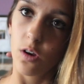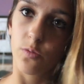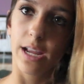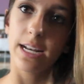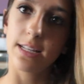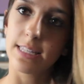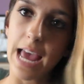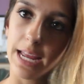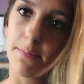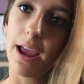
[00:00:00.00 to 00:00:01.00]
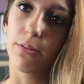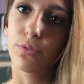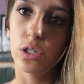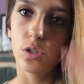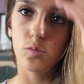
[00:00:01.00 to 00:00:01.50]
redesign my
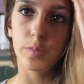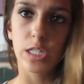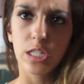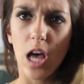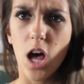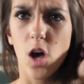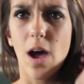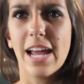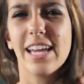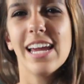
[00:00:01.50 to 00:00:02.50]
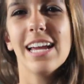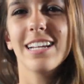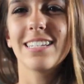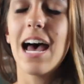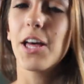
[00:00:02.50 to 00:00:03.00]
room, so I
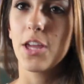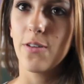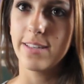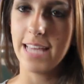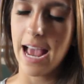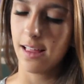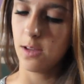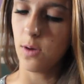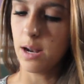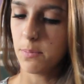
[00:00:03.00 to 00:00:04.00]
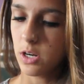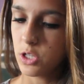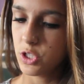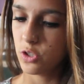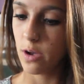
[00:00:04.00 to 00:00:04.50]
can't tell you exactly when I'm
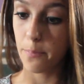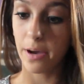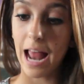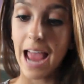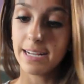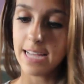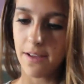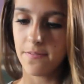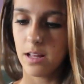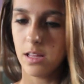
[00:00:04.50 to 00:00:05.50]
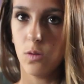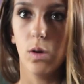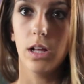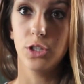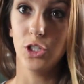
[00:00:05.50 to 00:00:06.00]
going to do it, but I definitely
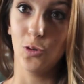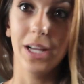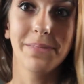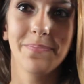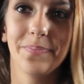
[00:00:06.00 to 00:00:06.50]
will do it.